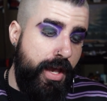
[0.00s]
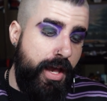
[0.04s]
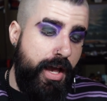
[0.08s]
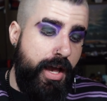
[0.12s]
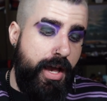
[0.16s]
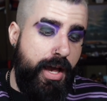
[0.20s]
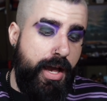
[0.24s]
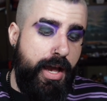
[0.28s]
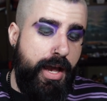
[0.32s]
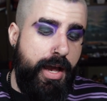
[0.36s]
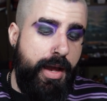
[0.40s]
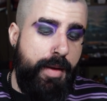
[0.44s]

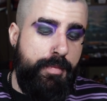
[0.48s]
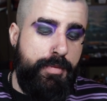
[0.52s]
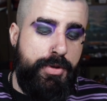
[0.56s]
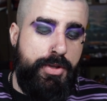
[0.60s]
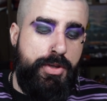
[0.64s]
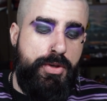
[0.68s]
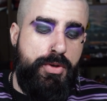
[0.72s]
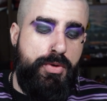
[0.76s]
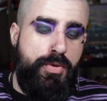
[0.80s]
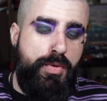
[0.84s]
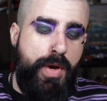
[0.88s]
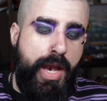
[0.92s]
um,
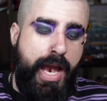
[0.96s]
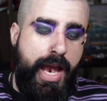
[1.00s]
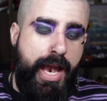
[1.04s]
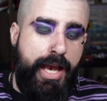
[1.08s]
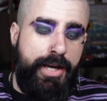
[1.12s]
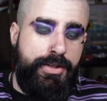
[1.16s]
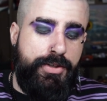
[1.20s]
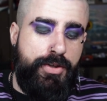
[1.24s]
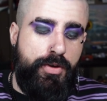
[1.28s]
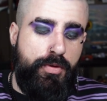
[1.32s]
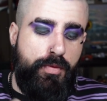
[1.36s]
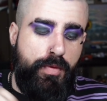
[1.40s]
you
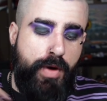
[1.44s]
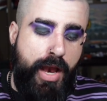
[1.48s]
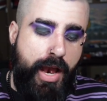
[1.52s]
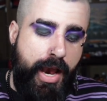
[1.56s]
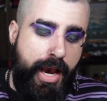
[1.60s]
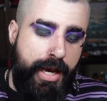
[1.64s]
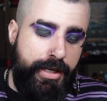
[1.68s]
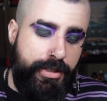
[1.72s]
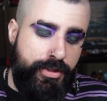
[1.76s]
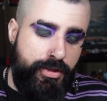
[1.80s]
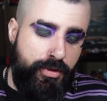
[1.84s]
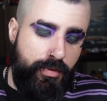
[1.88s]
had to
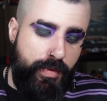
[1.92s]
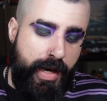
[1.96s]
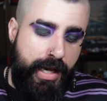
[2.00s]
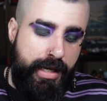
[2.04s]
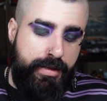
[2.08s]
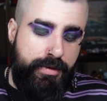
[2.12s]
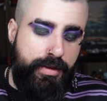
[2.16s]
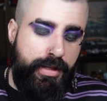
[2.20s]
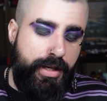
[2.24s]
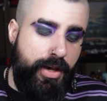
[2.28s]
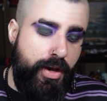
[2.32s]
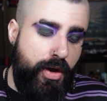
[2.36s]
ride
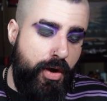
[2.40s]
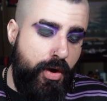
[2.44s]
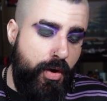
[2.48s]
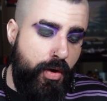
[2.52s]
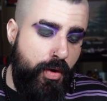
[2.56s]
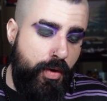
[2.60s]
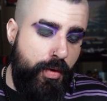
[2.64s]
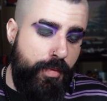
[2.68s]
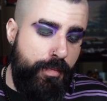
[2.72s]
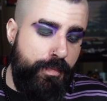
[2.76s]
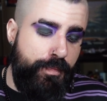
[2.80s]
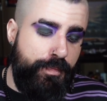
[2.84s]
directly
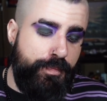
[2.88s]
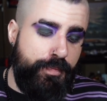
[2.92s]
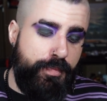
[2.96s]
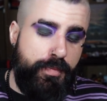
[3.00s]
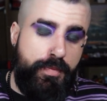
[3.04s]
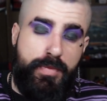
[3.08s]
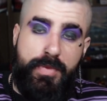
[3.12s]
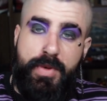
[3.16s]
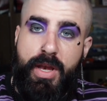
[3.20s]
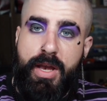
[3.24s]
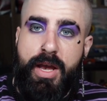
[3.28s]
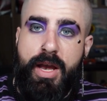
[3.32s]
home.
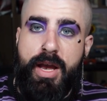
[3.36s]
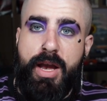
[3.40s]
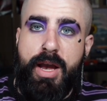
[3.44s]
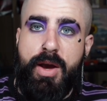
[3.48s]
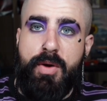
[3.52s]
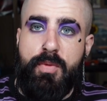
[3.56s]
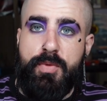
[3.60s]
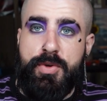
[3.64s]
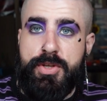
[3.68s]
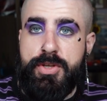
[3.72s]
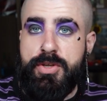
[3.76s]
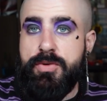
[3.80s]

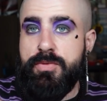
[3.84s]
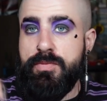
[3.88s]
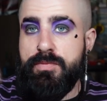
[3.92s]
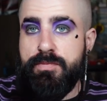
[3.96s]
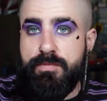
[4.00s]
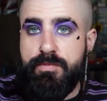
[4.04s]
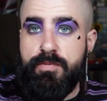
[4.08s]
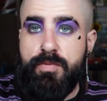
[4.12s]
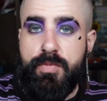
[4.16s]
Uh, when you